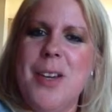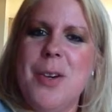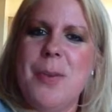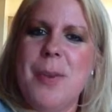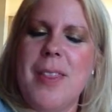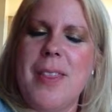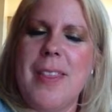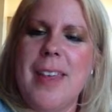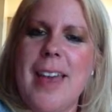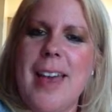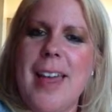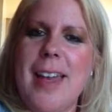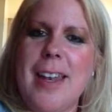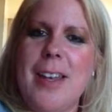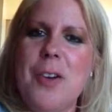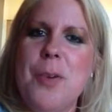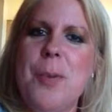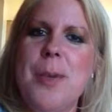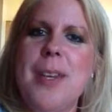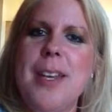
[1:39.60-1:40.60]
With that, I
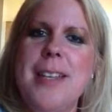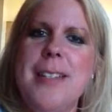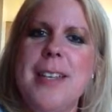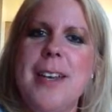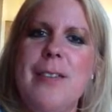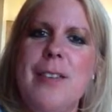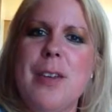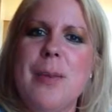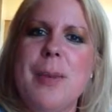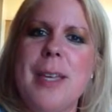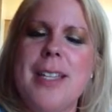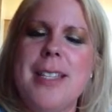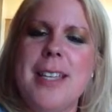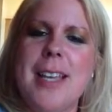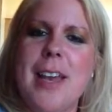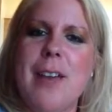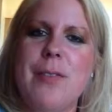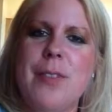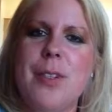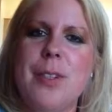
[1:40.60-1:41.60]
hope you guys have an amazing
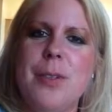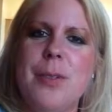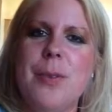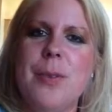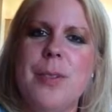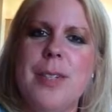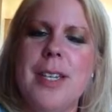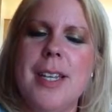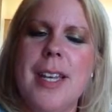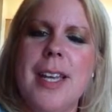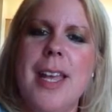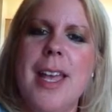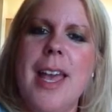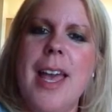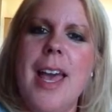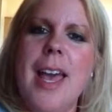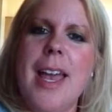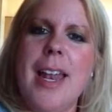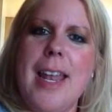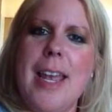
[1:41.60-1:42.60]
afternoon,
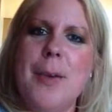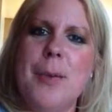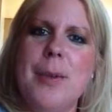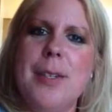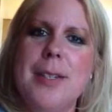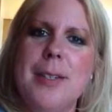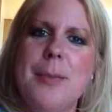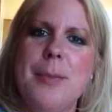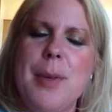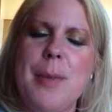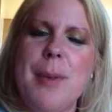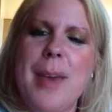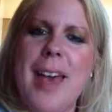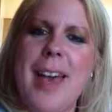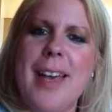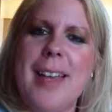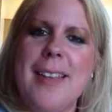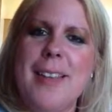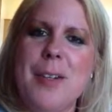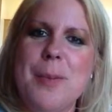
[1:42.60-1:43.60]
and I will be
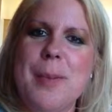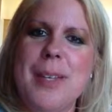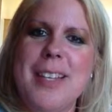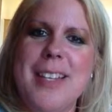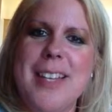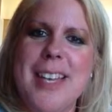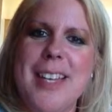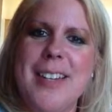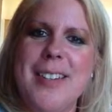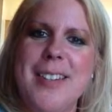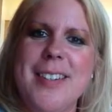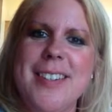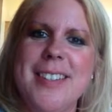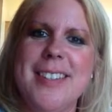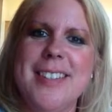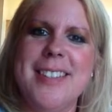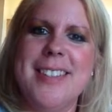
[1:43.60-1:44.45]
back a little bit later